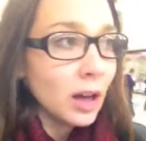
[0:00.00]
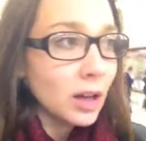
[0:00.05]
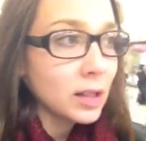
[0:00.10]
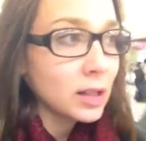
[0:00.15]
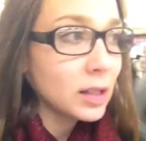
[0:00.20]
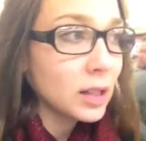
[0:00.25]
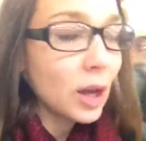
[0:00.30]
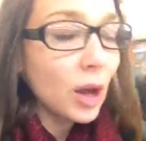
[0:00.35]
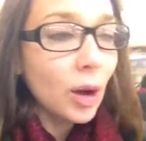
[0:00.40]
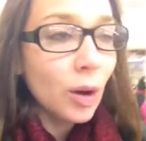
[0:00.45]

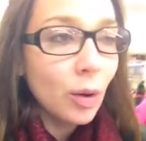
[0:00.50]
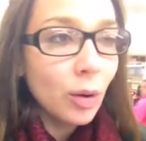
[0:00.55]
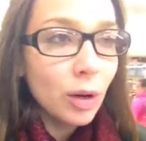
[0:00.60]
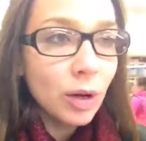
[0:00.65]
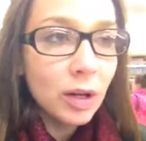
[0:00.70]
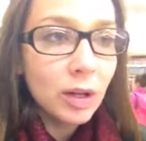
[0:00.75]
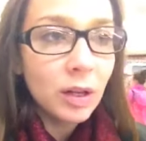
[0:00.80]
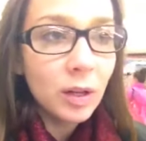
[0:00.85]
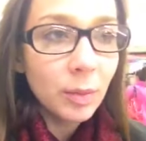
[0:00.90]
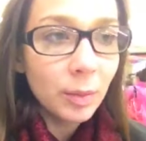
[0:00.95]
So
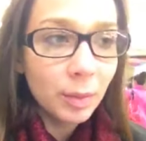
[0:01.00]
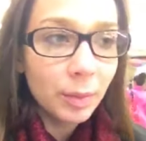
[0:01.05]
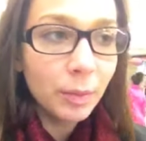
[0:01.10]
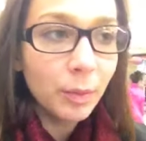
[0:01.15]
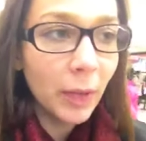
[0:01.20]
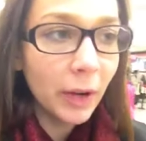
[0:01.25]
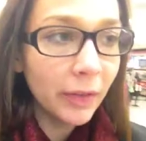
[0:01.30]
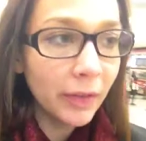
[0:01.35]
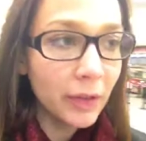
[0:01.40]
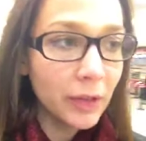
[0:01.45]

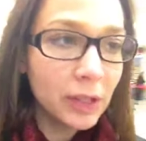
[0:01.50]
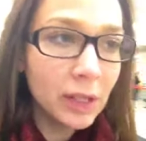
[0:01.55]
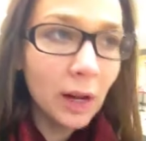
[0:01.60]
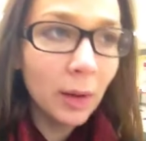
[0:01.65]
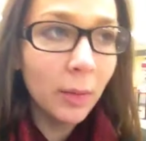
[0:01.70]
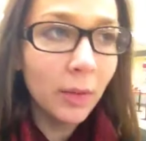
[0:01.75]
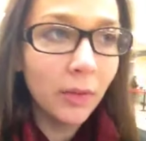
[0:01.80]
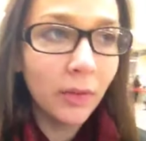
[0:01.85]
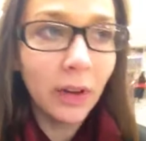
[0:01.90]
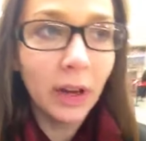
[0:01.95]
my first
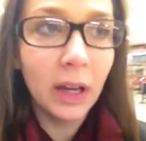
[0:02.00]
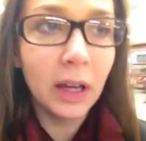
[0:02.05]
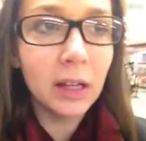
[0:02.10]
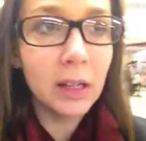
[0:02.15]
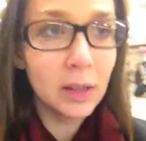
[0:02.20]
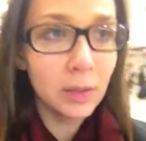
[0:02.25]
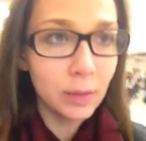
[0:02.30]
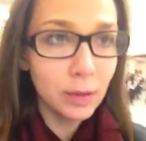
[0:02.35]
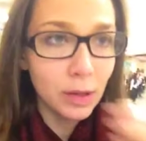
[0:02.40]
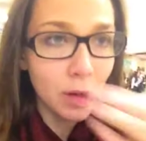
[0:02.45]
time in
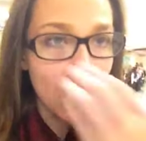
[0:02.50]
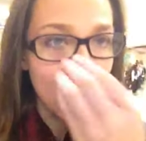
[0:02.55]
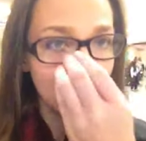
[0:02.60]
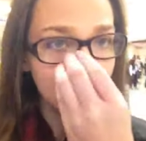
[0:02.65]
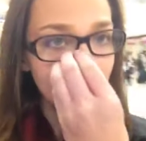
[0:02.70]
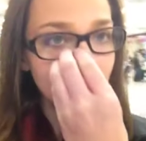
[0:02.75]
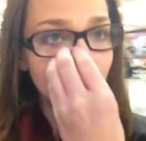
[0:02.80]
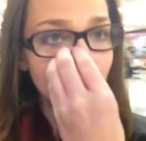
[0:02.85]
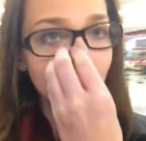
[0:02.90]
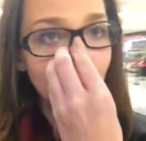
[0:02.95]
Vegas was
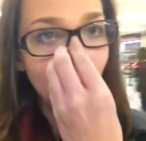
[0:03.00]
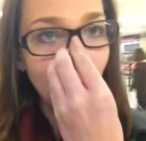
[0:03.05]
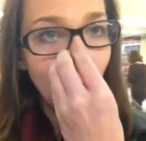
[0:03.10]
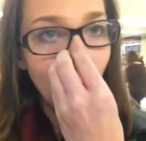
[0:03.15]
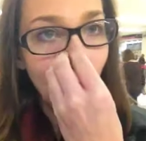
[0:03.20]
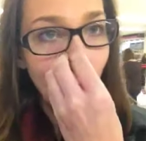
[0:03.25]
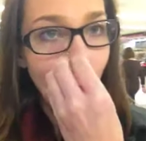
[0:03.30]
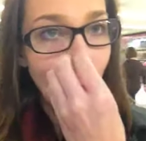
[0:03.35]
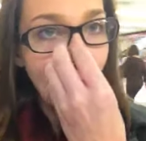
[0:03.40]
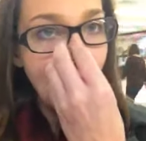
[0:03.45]
awesome.
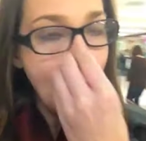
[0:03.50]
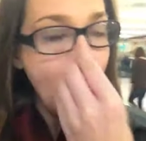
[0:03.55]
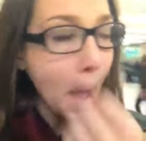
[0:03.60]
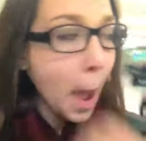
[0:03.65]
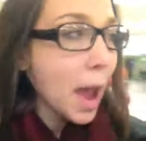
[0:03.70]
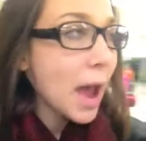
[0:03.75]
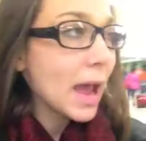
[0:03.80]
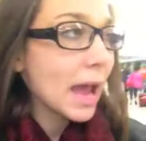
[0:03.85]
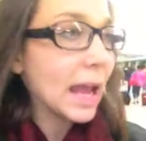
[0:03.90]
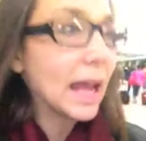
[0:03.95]

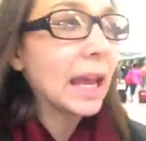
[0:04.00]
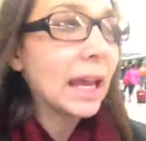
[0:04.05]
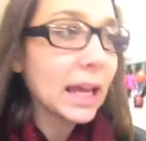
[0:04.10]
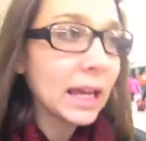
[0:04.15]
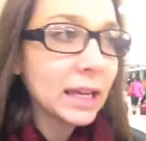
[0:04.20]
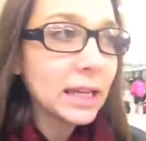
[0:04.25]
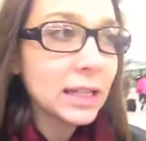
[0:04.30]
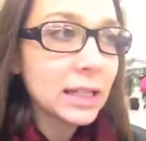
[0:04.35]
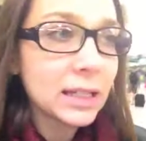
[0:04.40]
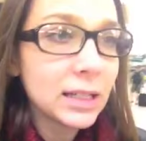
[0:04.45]

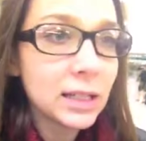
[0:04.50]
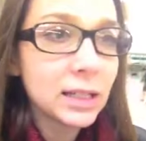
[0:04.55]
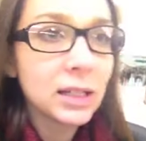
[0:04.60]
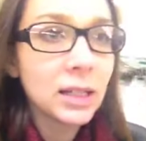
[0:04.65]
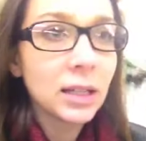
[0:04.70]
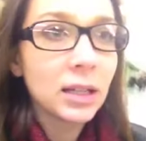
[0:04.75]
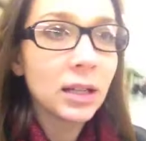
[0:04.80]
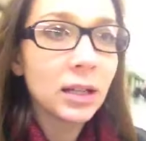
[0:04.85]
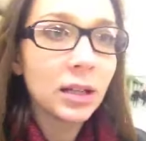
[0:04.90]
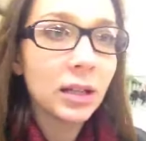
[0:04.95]
And
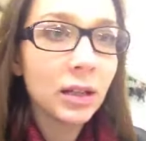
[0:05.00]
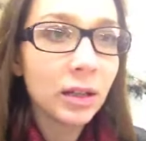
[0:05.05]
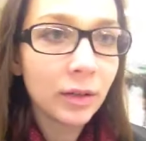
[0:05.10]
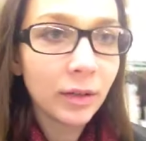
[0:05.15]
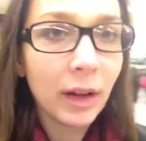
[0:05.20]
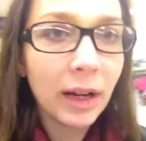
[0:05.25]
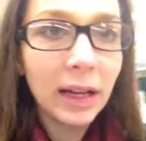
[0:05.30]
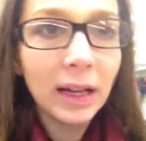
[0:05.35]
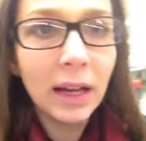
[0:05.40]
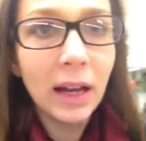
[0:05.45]

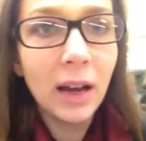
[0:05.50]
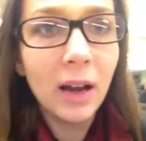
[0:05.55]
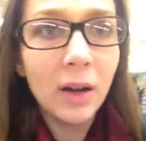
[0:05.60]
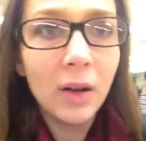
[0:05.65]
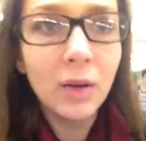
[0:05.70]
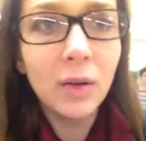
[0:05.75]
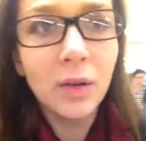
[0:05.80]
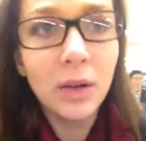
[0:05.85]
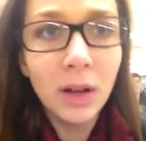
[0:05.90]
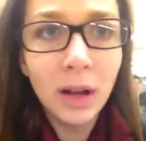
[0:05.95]
right
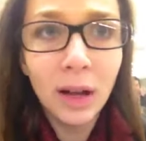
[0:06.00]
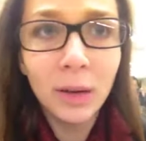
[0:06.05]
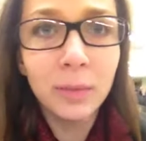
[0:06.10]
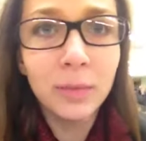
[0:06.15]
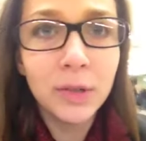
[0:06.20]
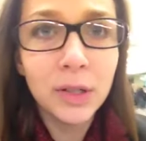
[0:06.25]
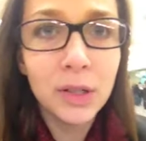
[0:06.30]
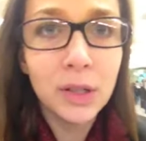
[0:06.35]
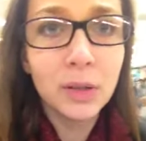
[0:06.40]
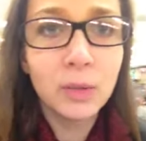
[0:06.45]
now
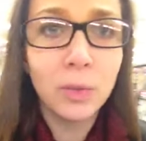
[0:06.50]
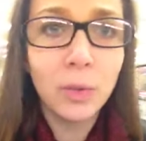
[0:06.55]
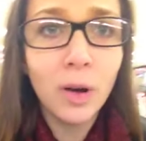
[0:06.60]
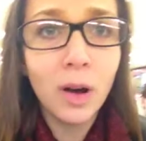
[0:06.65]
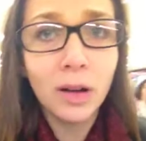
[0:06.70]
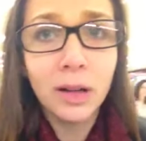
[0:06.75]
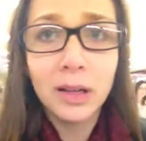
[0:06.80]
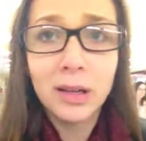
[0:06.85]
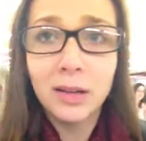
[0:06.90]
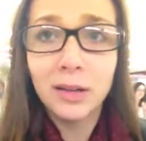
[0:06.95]
I'm just
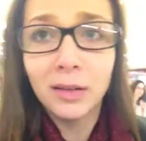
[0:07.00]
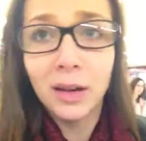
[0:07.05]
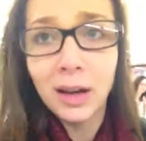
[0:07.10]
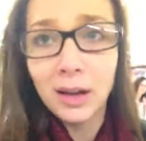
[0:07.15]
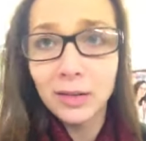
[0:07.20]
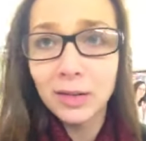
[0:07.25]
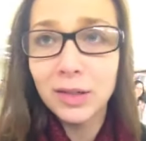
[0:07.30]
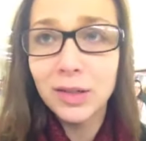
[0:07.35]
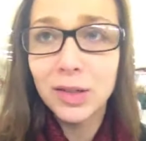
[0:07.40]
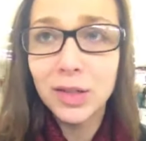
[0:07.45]
walking
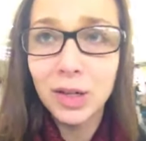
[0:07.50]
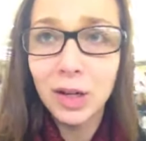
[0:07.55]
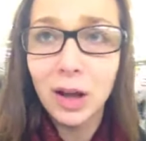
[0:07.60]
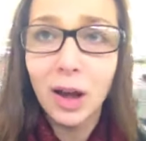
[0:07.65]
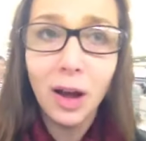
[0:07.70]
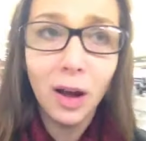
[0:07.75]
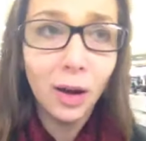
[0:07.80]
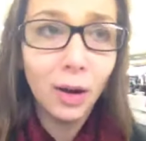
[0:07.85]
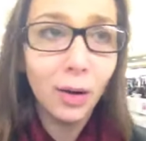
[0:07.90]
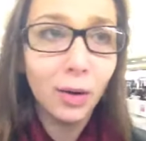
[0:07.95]
around in
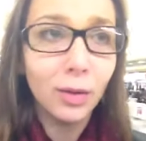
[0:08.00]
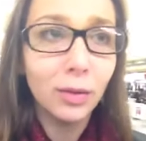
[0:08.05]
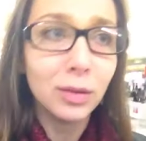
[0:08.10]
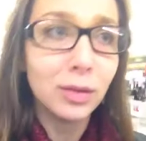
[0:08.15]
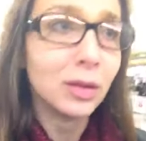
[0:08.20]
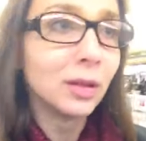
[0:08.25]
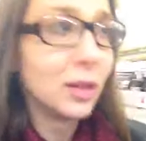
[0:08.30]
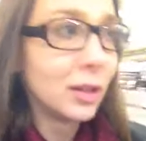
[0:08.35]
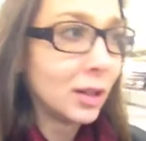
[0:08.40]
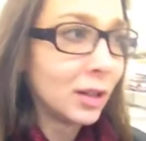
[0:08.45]
Chicago
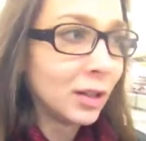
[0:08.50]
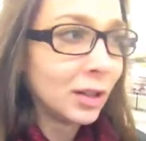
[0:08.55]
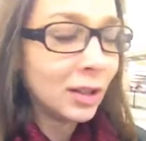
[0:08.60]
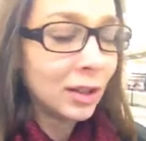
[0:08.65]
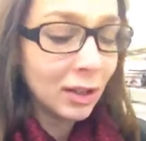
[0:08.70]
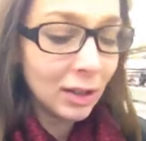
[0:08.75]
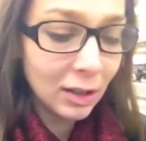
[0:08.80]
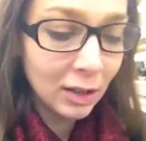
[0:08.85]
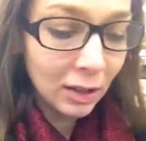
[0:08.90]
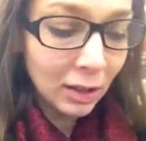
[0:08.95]

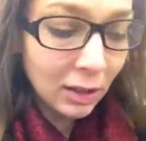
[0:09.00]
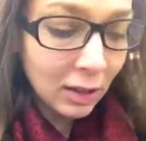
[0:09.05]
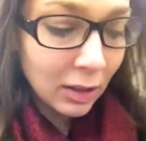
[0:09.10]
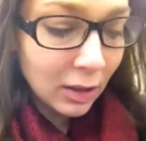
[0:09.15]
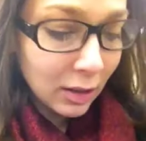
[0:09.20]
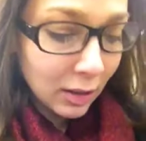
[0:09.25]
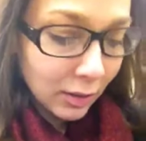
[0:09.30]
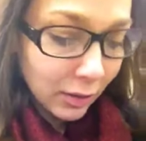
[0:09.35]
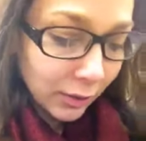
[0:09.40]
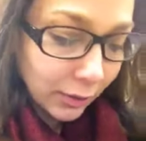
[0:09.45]

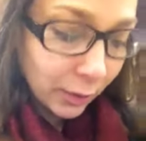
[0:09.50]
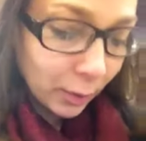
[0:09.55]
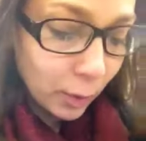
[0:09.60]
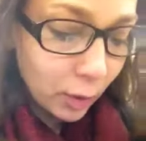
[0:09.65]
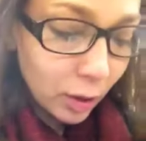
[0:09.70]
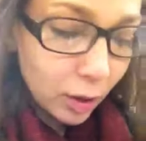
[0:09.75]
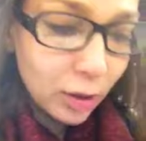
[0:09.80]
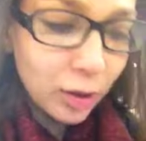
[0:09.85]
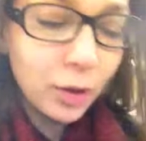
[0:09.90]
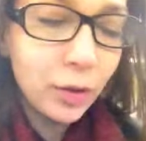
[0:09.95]

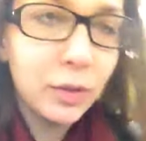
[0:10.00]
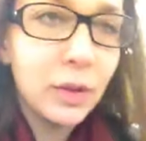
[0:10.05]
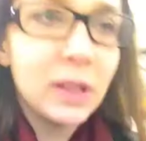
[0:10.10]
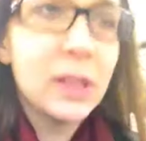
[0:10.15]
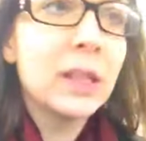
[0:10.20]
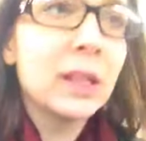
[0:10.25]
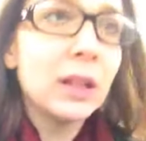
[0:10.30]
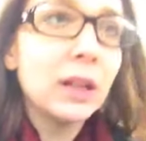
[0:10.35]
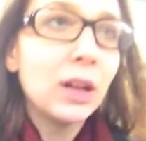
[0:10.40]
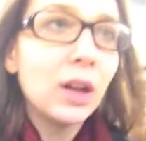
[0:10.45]
for no
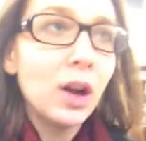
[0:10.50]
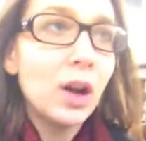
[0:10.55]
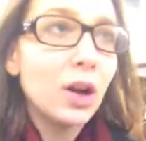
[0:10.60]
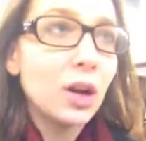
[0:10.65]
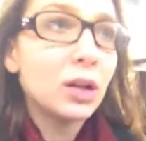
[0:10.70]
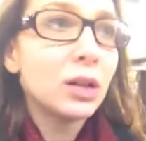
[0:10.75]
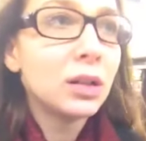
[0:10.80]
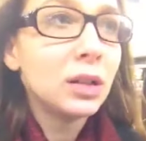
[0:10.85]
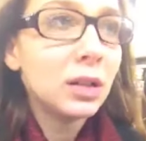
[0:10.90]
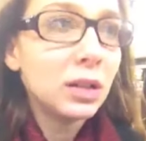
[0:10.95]
reason at
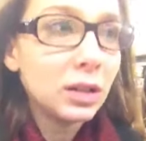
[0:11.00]
all.